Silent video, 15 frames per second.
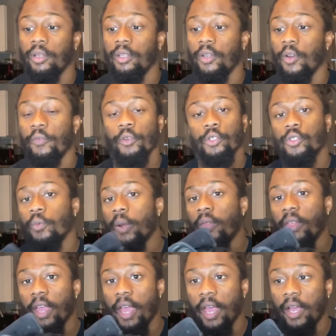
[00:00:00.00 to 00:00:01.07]
if you're just around
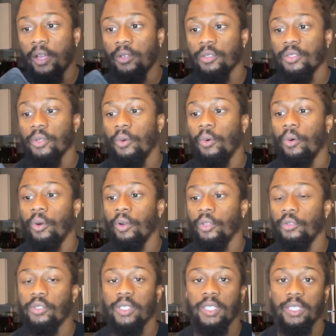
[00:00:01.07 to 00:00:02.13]
the house or you
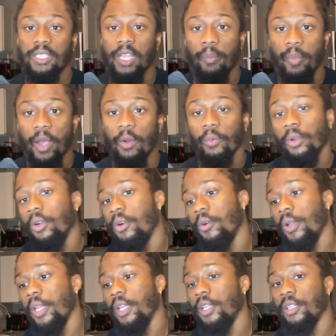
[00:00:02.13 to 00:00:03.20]
just need to step out real
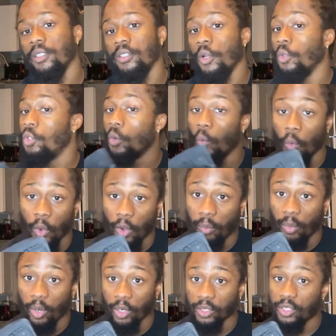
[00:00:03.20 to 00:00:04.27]
quick, go to
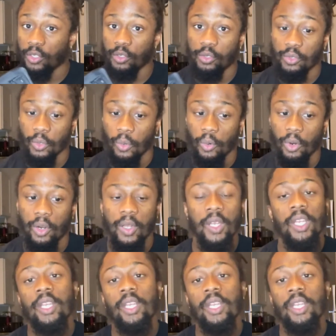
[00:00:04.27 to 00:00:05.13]
Walmart, to the store,